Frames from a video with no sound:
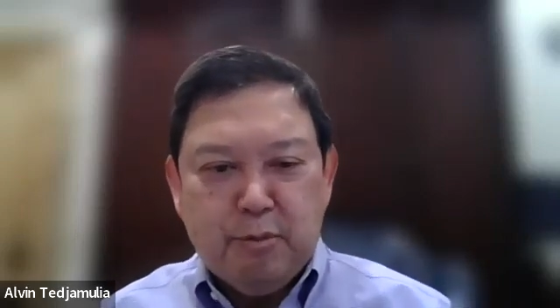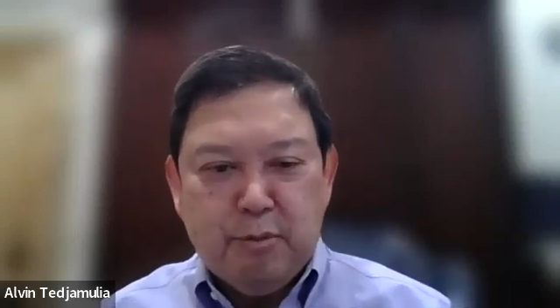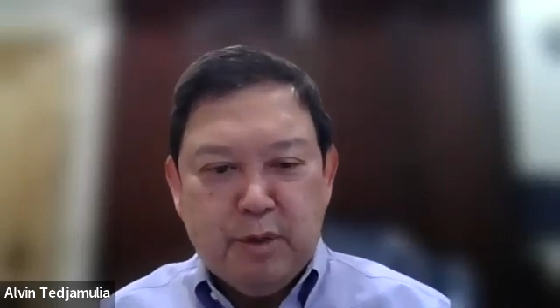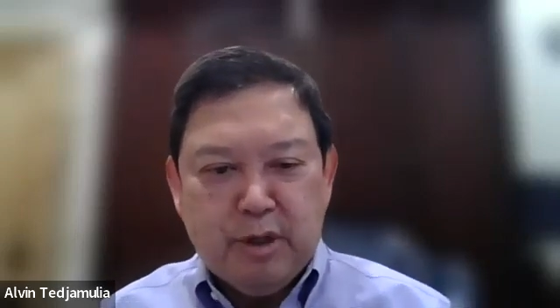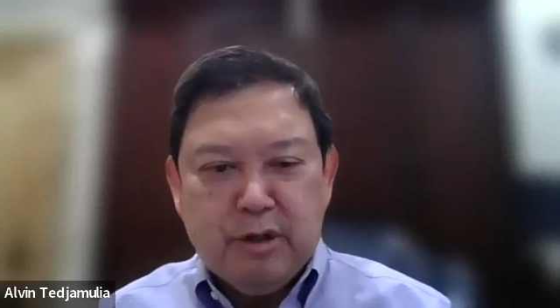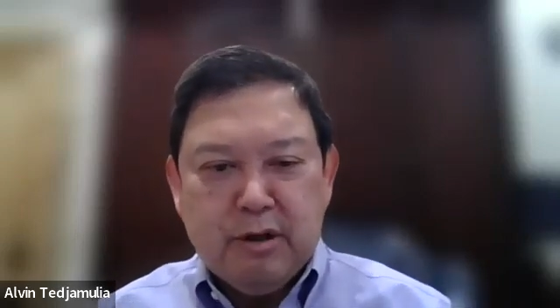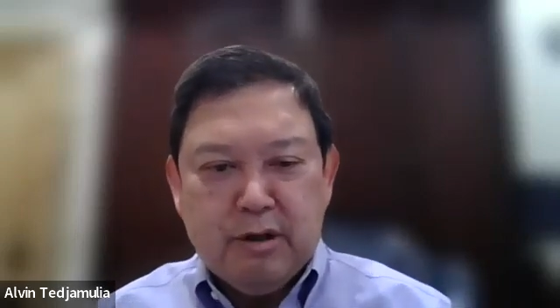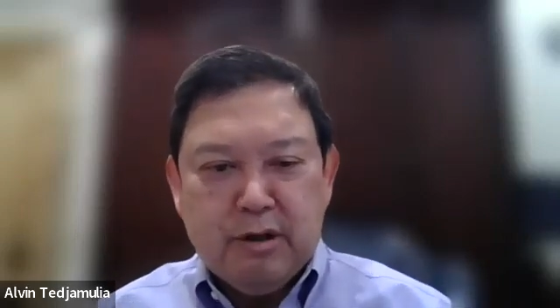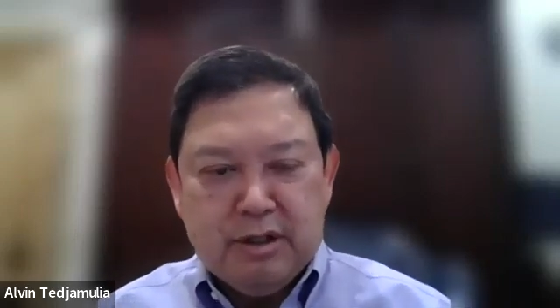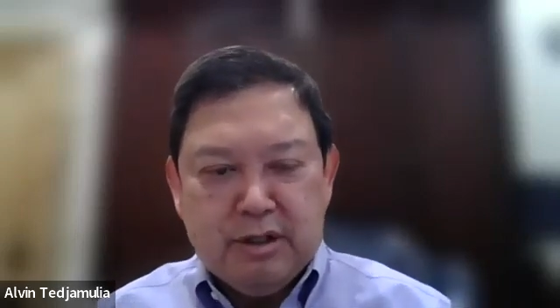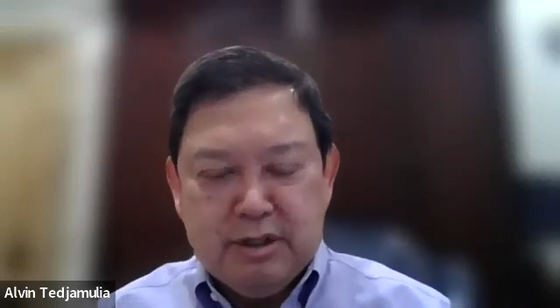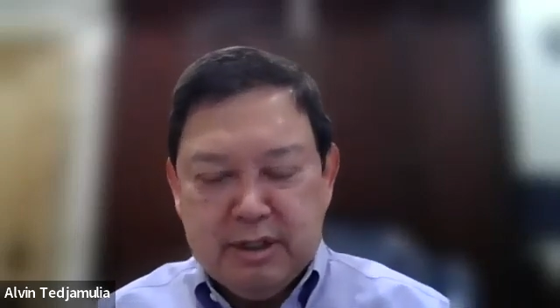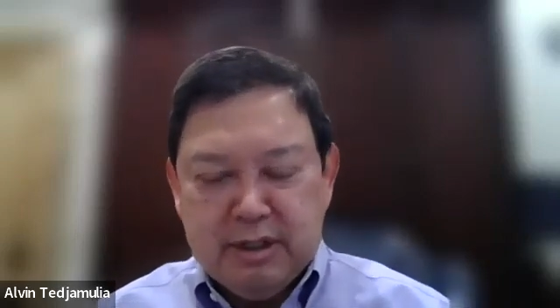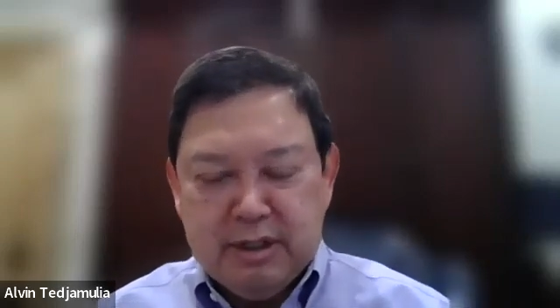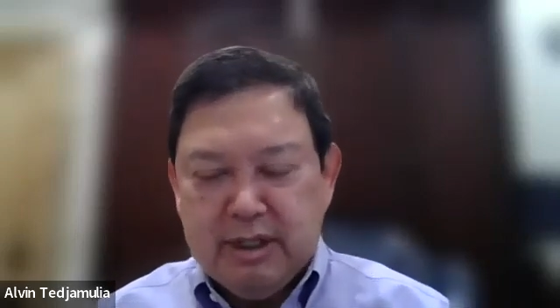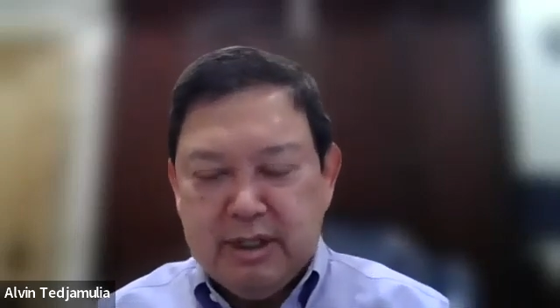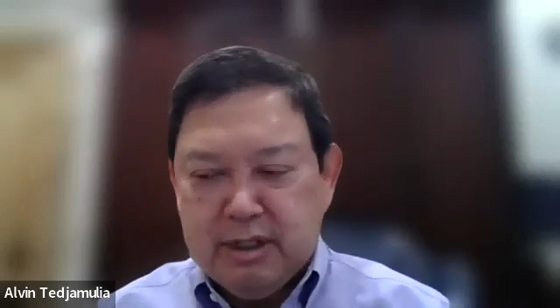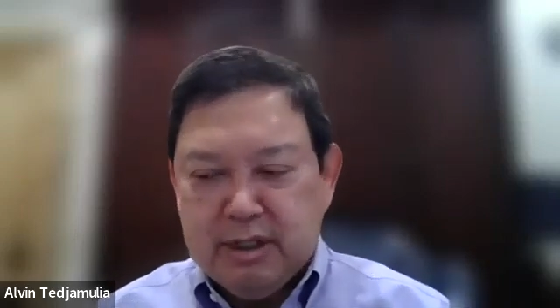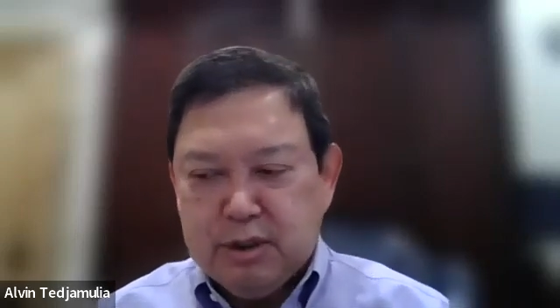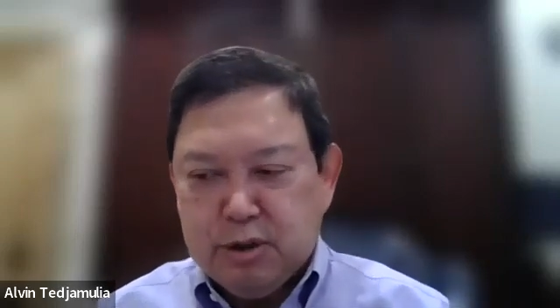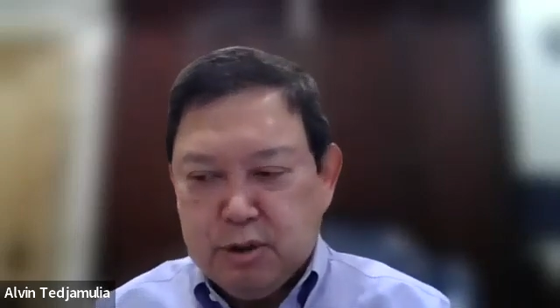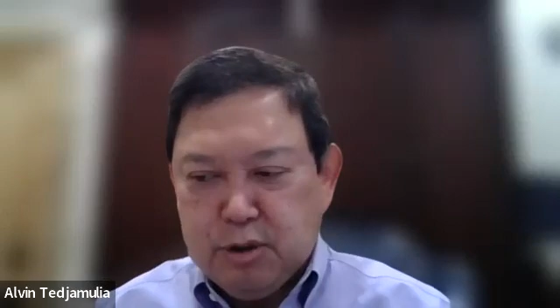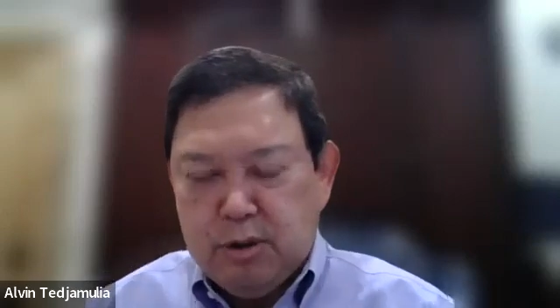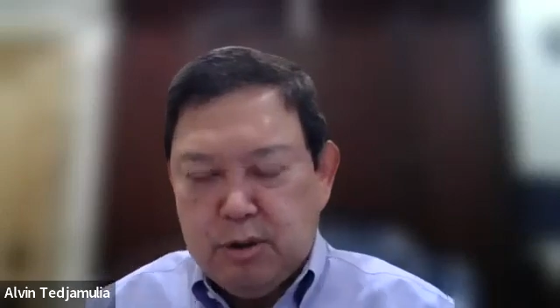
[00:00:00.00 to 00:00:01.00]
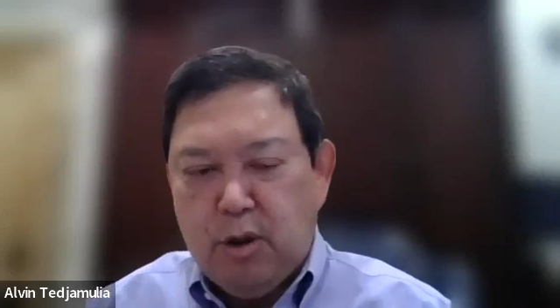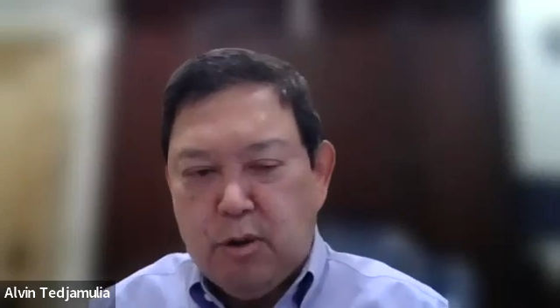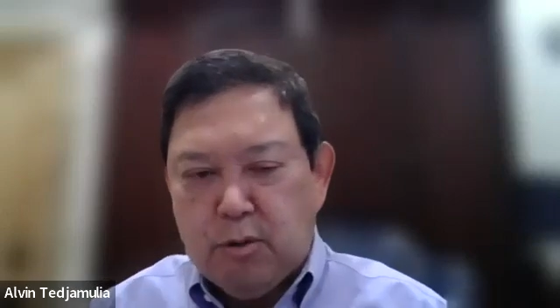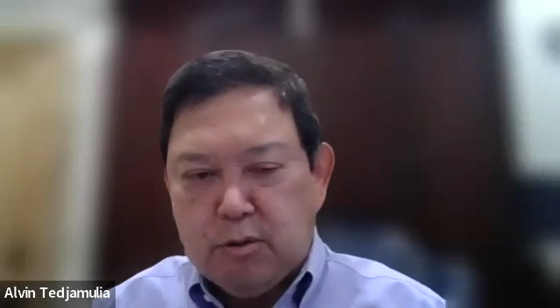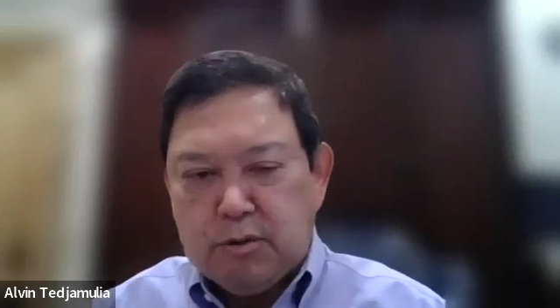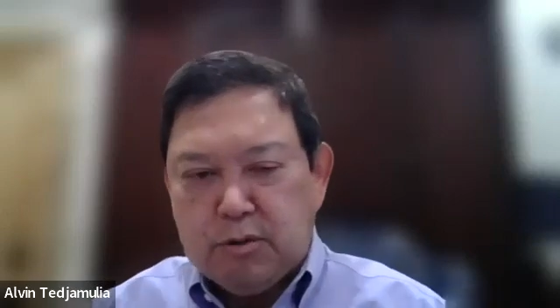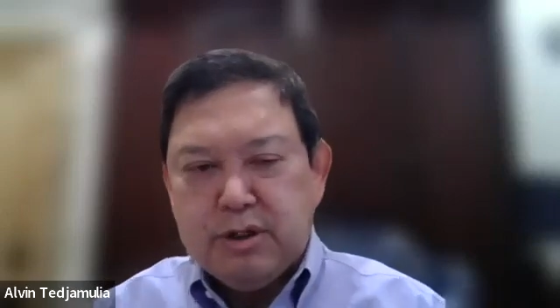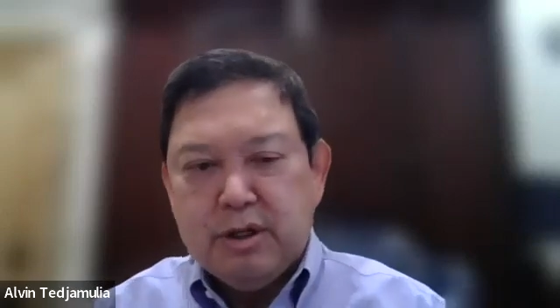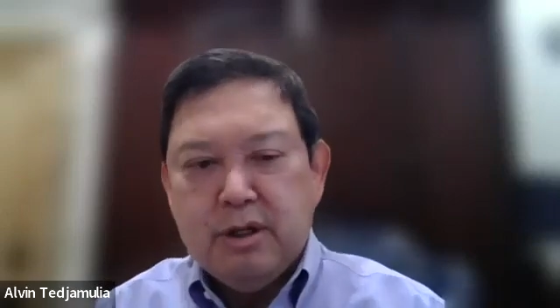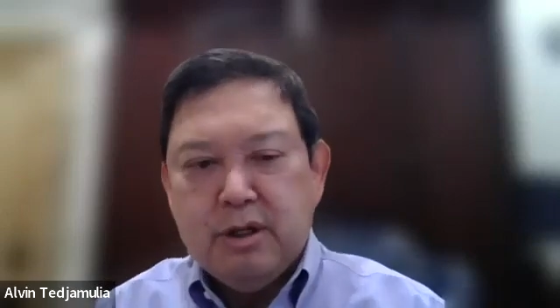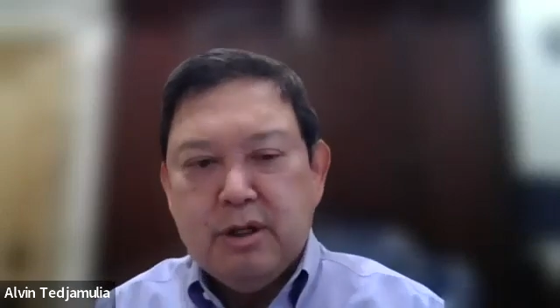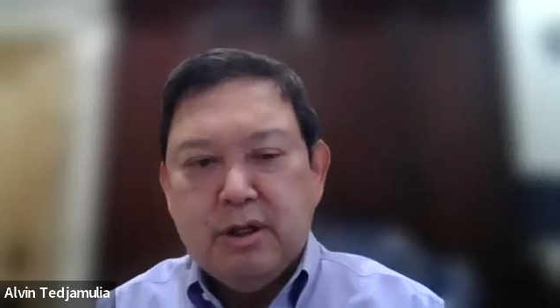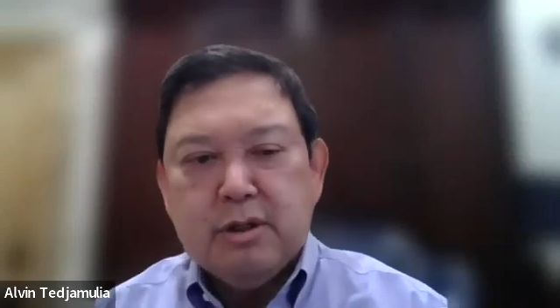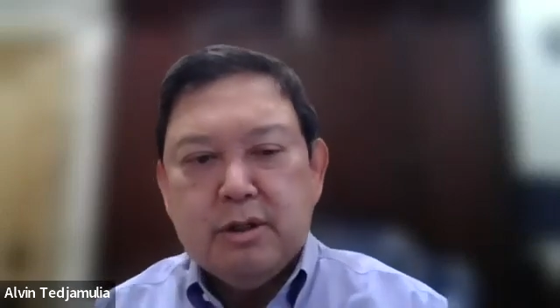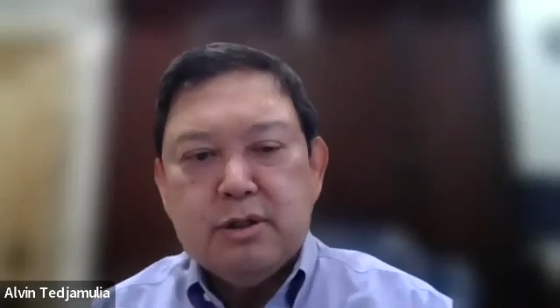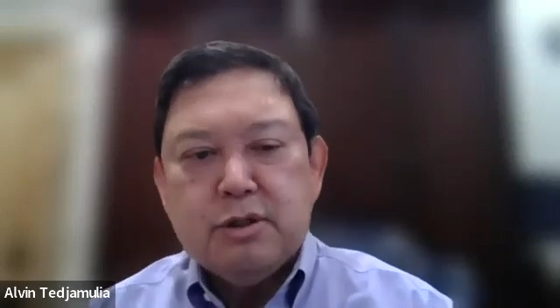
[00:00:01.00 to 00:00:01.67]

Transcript: because it is closed.